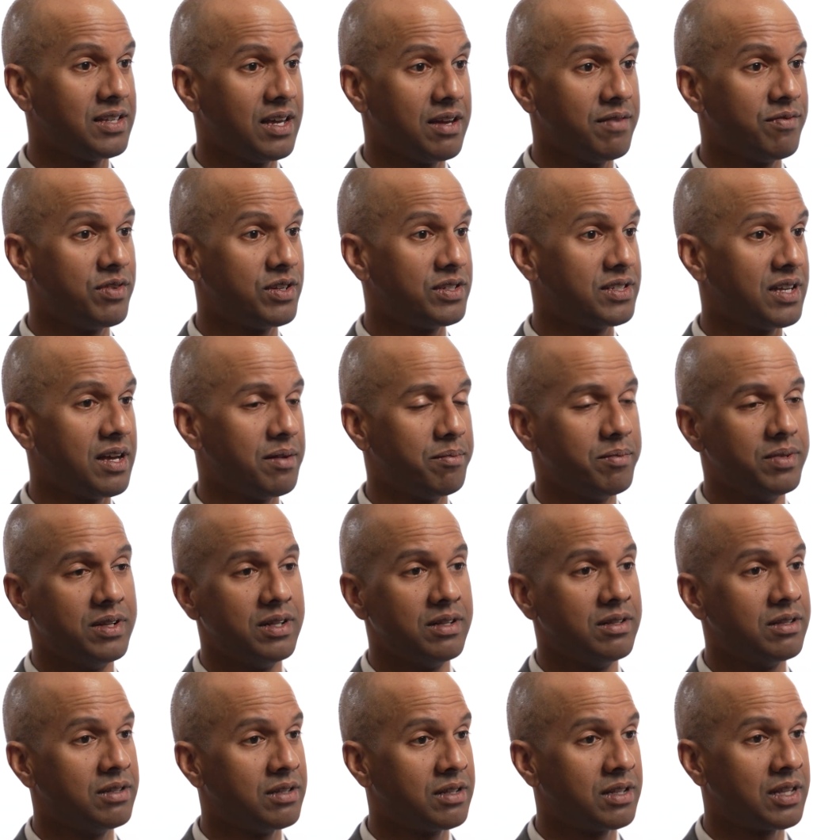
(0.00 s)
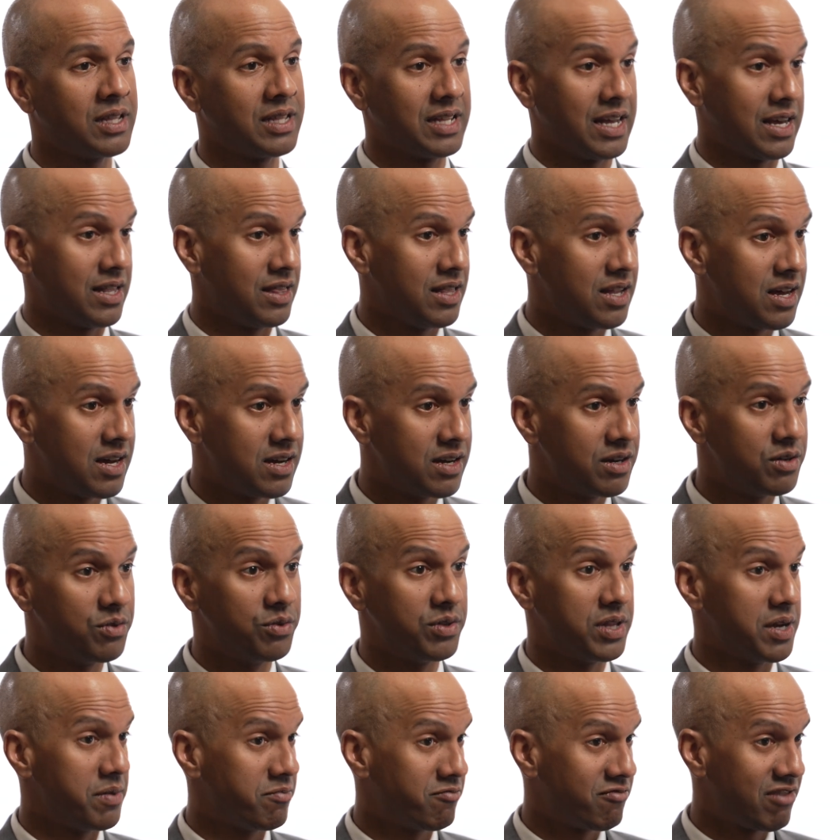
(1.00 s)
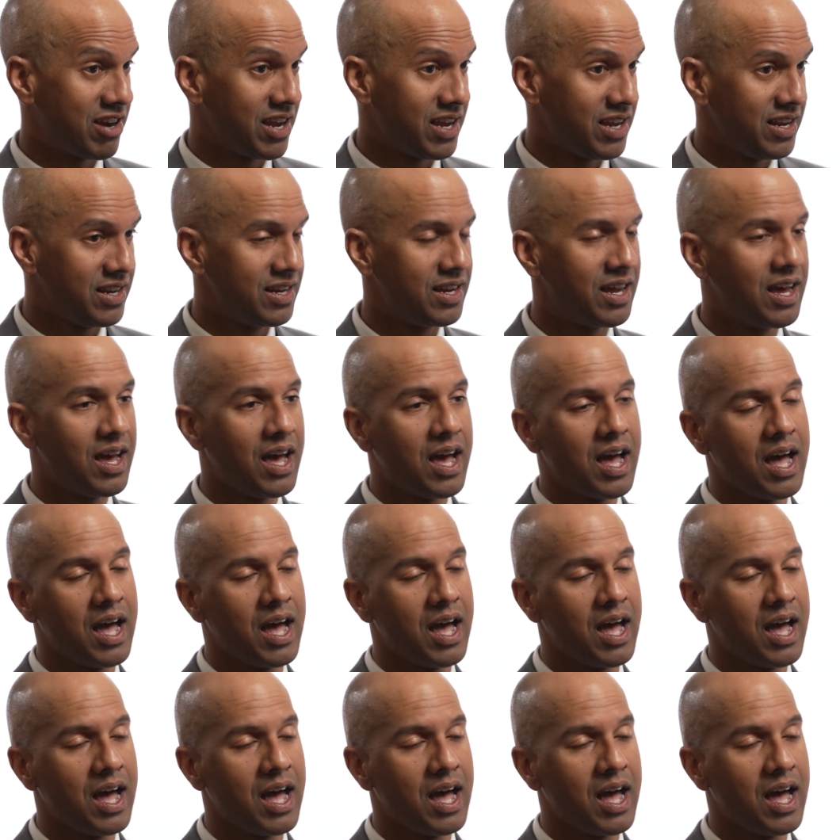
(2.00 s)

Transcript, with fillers: say, for example, their lung or their brain,